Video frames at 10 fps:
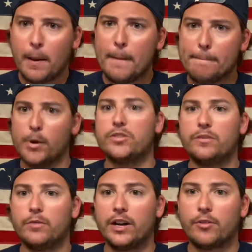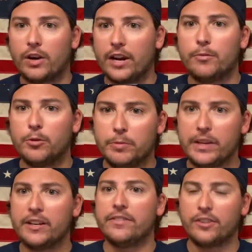most of what I write will be
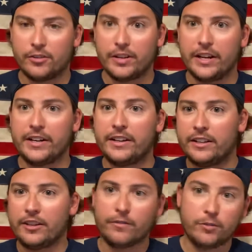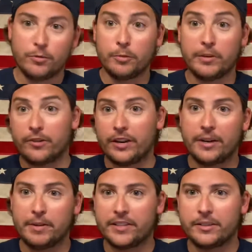NFL related. If you want me to write
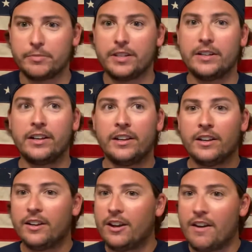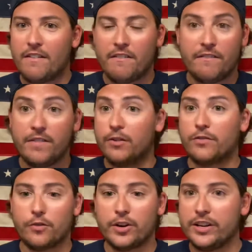about something, feel
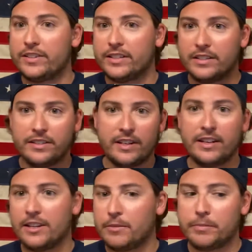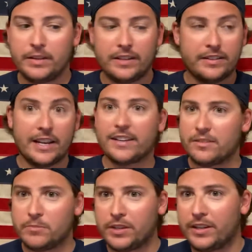free to DM me, text
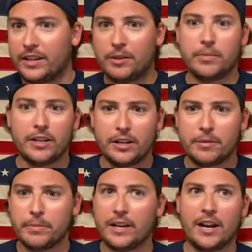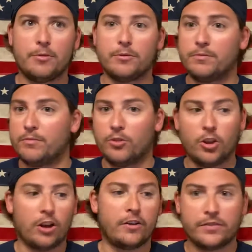me, hit me up, and I will
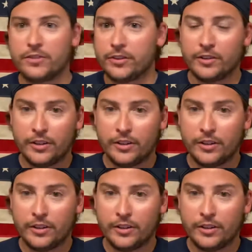love to